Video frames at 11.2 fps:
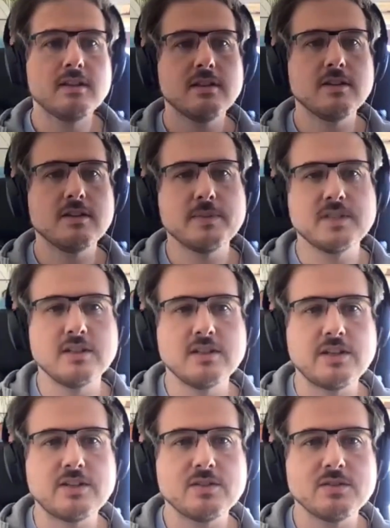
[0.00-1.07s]
these
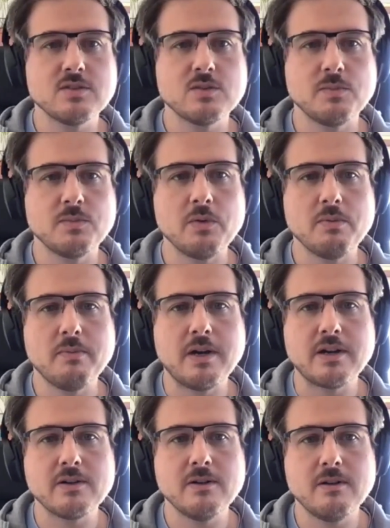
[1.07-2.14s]
presentations to both
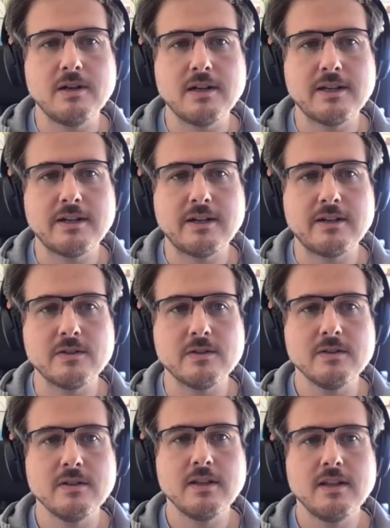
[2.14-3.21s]
Marco and
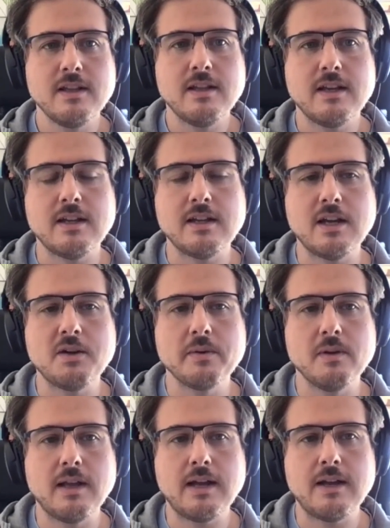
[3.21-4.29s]
Gerardo. And now
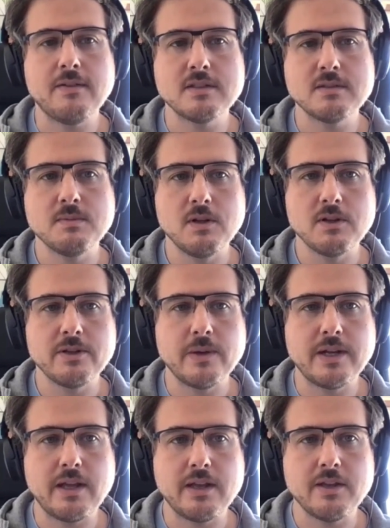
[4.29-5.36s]
we'll have a small
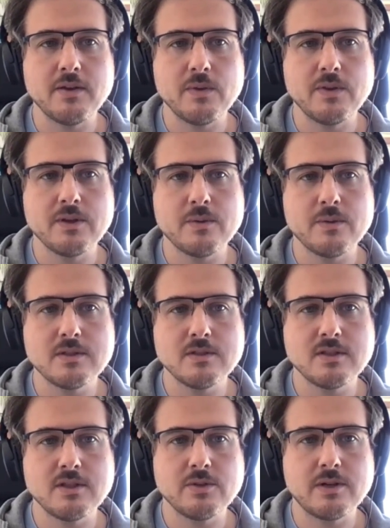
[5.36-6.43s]
Q&A with the questions
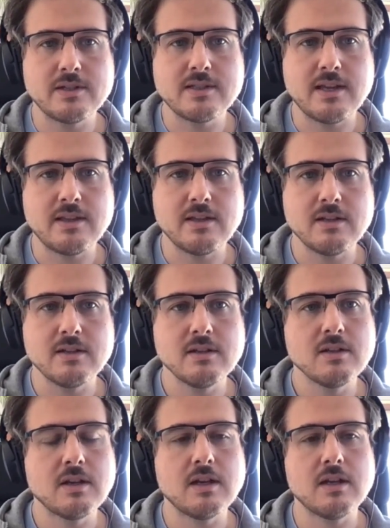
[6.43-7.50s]
that you are sending
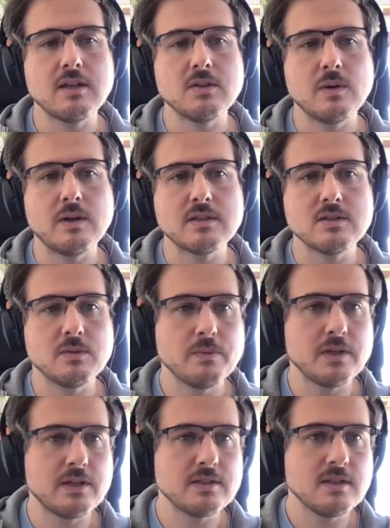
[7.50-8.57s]
to us. So
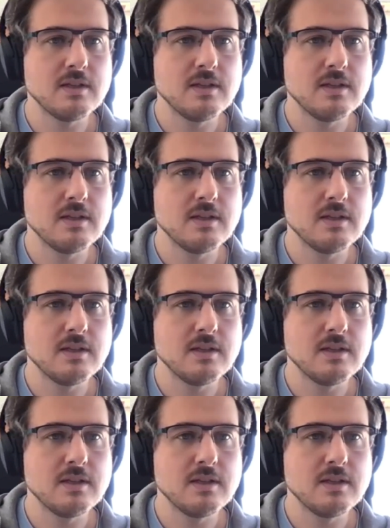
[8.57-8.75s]
please